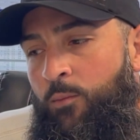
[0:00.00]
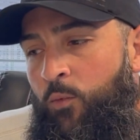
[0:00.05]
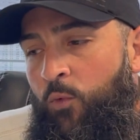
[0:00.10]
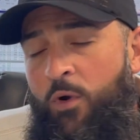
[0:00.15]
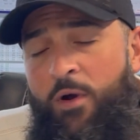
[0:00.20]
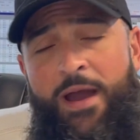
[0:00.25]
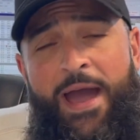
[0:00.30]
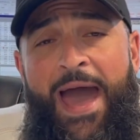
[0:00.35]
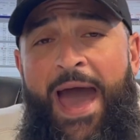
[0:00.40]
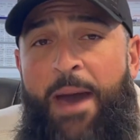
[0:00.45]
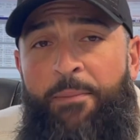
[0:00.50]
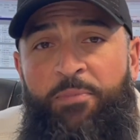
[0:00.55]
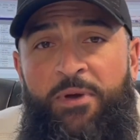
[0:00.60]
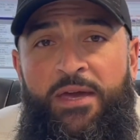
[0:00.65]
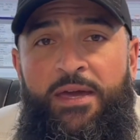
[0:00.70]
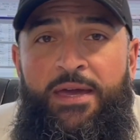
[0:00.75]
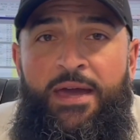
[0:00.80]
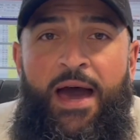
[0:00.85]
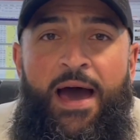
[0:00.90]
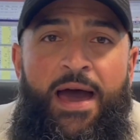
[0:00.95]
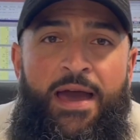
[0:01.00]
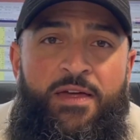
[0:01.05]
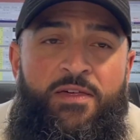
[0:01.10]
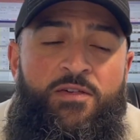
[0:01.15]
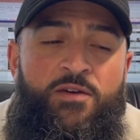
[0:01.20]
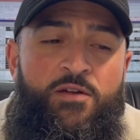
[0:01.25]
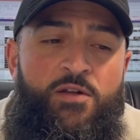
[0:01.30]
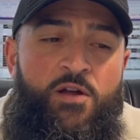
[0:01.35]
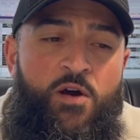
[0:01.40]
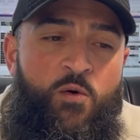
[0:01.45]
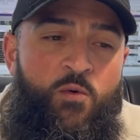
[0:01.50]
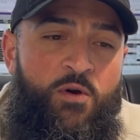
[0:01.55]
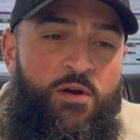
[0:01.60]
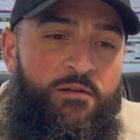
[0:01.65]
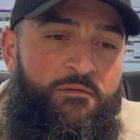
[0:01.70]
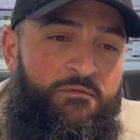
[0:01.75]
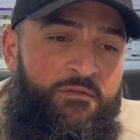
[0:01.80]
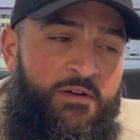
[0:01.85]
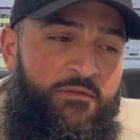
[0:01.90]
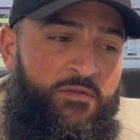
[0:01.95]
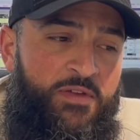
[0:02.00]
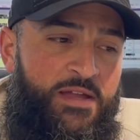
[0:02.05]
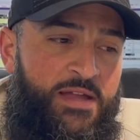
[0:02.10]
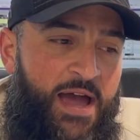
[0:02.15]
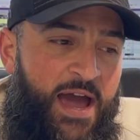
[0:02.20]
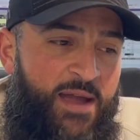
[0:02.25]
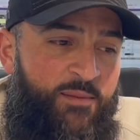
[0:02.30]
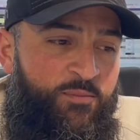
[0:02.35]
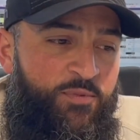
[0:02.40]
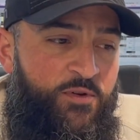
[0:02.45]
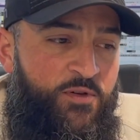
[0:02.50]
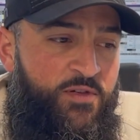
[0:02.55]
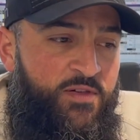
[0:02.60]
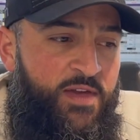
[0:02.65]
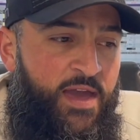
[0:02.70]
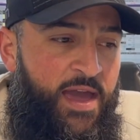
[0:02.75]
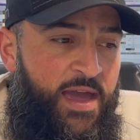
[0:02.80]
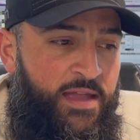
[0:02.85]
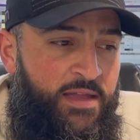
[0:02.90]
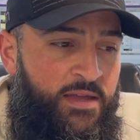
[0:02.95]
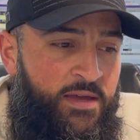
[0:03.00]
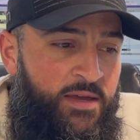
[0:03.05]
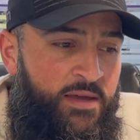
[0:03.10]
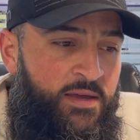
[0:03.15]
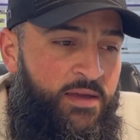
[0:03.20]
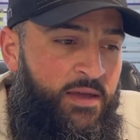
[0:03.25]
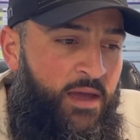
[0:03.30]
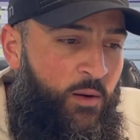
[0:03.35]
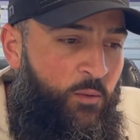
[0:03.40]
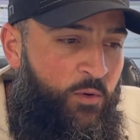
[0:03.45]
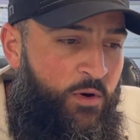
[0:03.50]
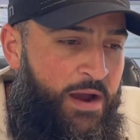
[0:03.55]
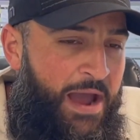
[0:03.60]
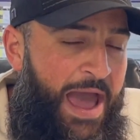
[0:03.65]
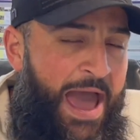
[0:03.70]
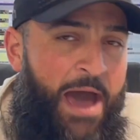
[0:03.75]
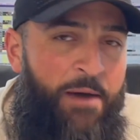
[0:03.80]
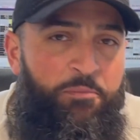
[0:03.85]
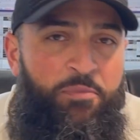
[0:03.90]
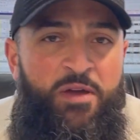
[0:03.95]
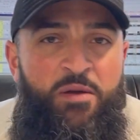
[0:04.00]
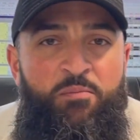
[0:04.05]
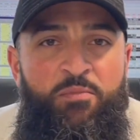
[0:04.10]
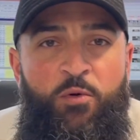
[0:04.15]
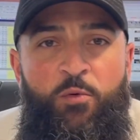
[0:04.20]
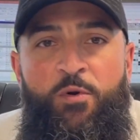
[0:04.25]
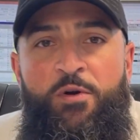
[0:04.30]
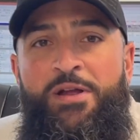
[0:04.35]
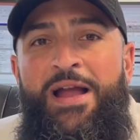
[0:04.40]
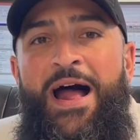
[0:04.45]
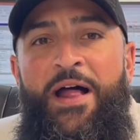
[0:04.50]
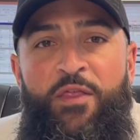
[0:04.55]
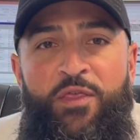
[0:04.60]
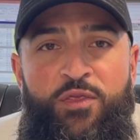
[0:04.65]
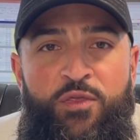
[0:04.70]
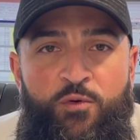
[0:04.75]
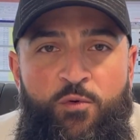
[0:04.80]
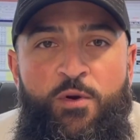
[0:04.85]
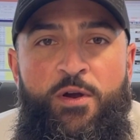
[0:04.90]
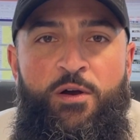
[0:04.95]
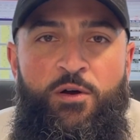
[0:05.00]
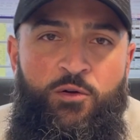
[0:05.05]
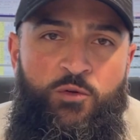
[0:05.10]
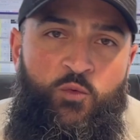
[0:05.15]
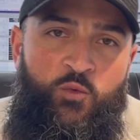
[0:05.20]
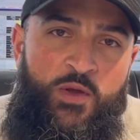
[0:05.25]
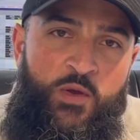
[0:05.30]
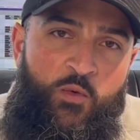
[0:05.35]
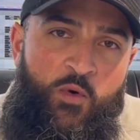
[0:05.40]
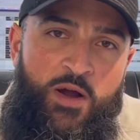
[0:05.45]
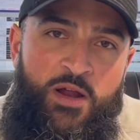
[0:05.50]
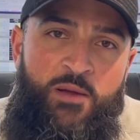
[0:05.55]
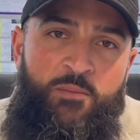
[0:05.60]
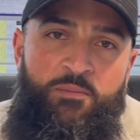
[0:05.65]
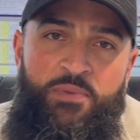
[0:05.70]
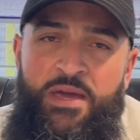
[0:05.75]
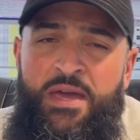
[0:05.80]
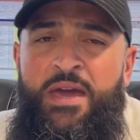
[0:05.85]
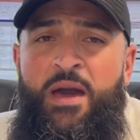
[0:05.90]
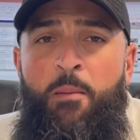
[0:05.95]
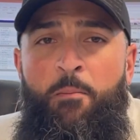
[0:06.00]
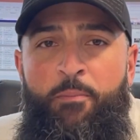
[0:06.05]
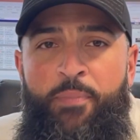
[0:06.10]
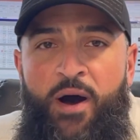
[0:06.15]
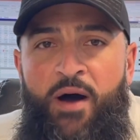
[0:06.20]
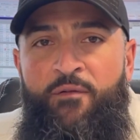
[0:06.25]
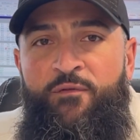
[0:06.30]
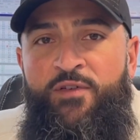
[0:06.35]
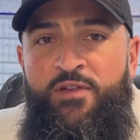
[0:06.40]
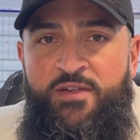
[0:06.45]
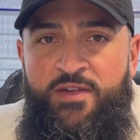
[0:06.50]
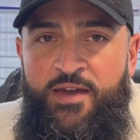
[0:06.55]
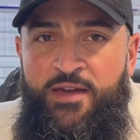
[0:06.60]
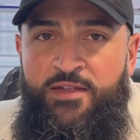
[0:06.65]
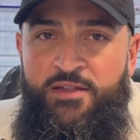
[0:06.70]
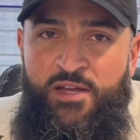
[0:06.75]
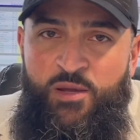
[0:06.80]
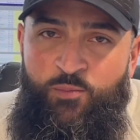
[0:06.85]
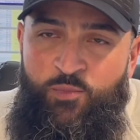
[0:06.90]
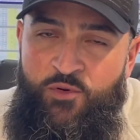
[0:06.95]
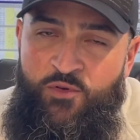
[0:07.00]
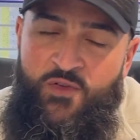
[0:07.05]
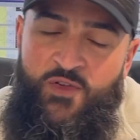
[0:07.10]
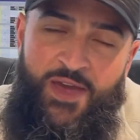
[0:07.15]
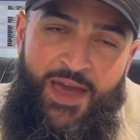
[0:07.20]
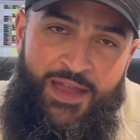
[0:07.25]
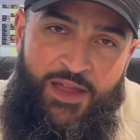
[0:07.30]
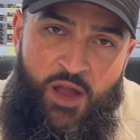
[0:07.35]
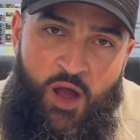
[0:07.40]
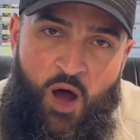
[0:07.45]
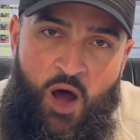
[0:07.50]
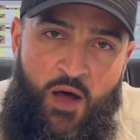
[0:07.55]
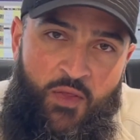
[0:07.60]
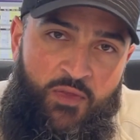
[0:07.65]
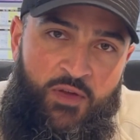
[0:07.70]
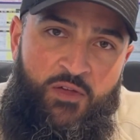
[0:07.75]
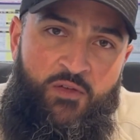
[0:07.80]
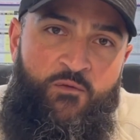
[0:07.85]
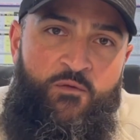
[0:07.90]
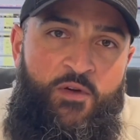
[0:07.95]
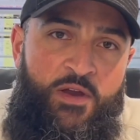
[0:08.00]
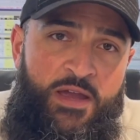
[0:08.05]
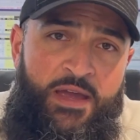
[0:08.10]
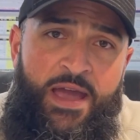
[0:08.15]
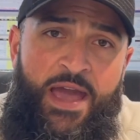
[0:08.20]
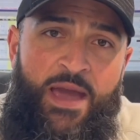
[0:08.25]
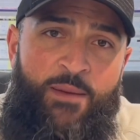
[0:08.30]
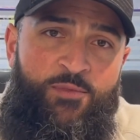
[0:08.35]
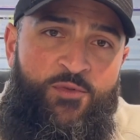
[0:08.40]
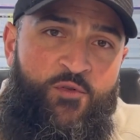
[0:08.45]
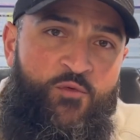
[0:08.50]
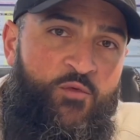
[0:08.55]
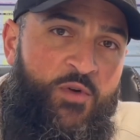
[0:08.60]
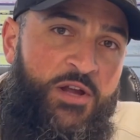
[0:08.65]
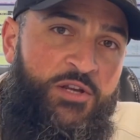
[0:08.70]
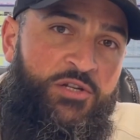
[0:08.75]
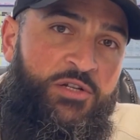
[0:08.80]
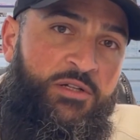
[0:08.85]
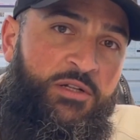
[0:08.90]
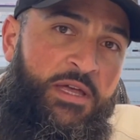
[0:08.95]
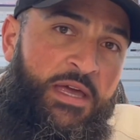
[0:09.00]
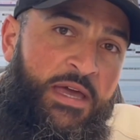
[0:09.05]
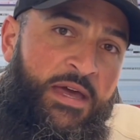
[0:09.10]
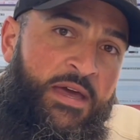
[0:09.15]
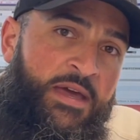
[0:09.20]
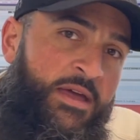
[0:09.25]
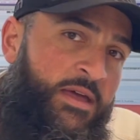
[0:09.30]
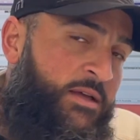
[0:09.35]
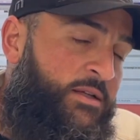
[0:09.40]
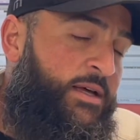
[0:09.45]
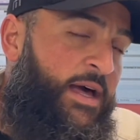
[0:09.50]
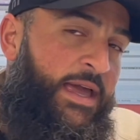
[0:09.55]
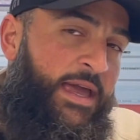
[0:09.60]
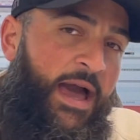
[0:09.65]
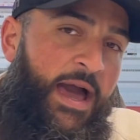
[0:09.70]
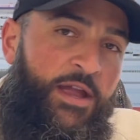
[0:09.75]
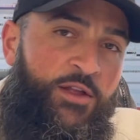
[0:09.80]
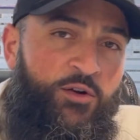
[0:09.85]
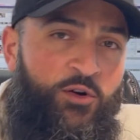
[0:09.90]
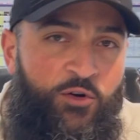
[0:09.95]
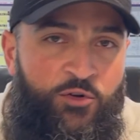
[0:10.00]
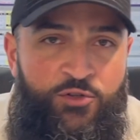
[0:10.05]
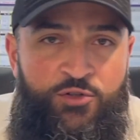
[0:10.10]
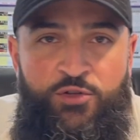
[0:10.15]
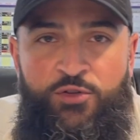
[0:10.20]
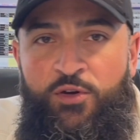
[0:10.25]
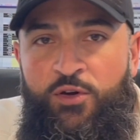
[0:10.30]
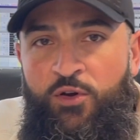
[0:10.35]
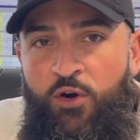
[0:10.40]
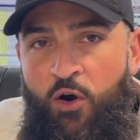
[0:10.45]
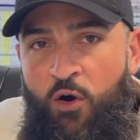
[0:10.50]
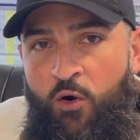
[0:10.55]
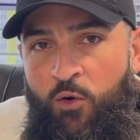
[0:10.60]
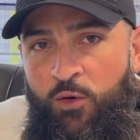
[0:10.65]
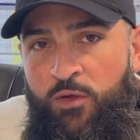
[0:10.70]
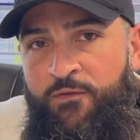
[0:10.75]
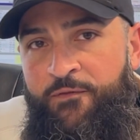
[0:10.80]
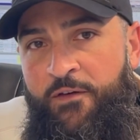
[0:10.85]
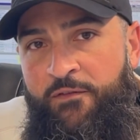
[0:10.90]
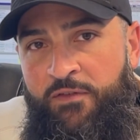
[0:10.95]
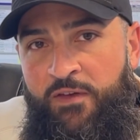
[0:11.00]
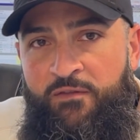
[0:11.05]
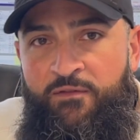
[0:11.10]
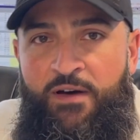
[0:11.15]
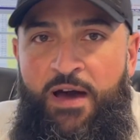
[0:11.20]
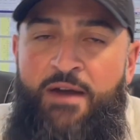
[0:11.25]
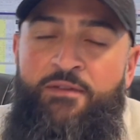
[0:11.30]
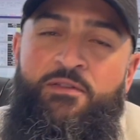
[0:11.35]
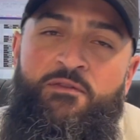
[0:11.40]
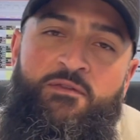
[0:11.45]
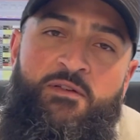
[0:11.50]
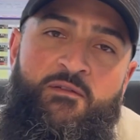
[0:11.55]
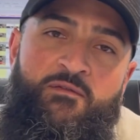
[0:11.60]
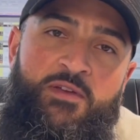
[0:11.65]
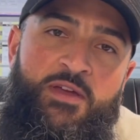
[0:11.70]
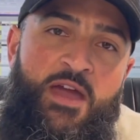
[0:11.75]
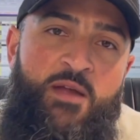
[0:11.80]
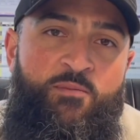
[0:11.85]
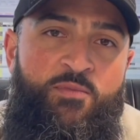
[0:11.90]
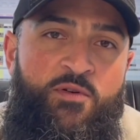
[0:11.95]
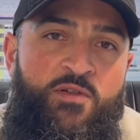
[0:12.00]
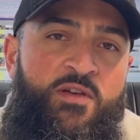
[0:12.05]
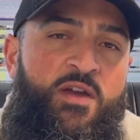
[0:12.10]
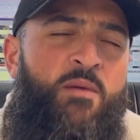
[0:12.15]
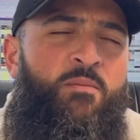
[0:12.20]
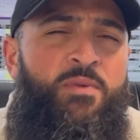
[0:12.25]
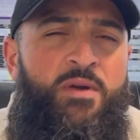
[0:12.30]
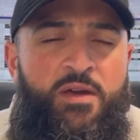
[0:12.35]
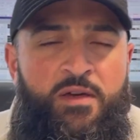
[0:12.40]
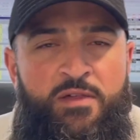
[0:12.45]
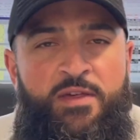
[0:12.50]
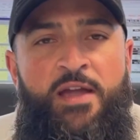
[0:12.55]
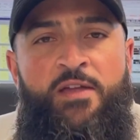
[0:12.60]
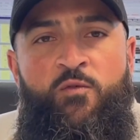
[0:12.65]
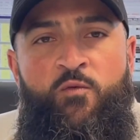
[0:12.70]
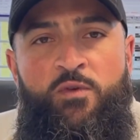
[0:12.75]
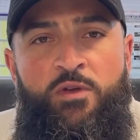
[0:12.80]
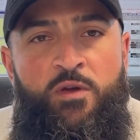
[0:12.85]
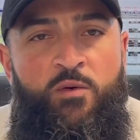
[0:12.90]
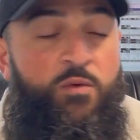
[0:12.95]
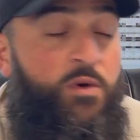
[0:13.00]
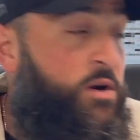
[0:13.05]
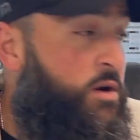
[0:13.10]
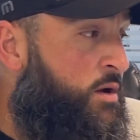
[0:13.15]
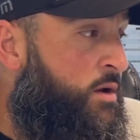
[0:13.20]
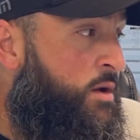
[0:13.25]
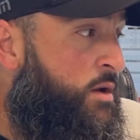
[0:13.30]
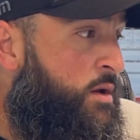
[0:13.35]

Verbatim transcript: We're happy, guys. You know, we're at 59%, and we're happy, but we're not thrilled. We want to be above 60% on these free games. Originally, like I told you, the goal was 55 to 58% because that's really where